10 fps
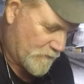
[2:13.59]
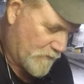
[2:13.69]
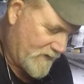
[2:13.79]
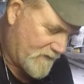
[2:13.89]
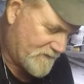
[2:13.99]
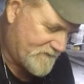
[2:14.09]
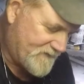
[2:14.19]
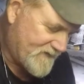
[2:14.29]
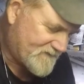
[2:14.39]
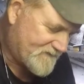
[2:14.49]
Well,
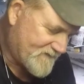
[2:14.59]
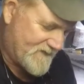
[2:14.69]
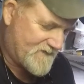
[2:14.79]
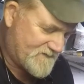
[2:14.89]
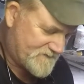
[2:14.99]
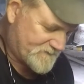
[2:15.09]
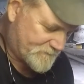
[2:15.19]
this is